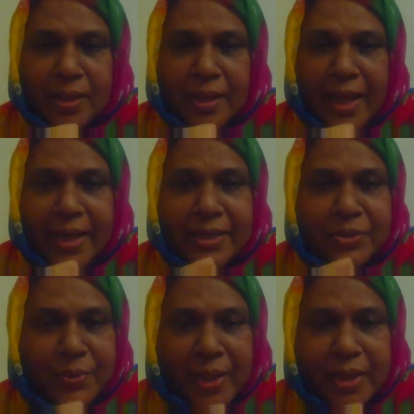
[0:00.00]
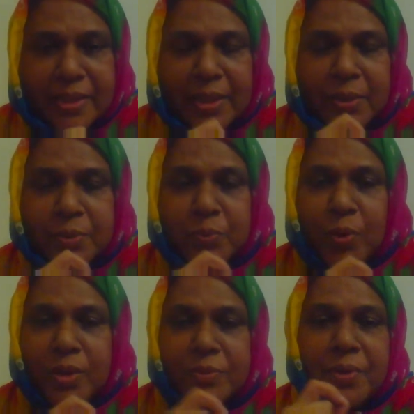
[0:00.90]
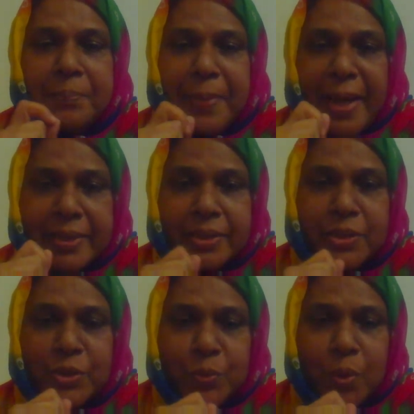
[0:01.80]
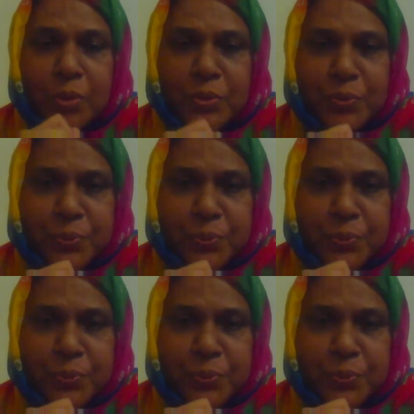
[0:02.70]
and creating whatever pattern you want to.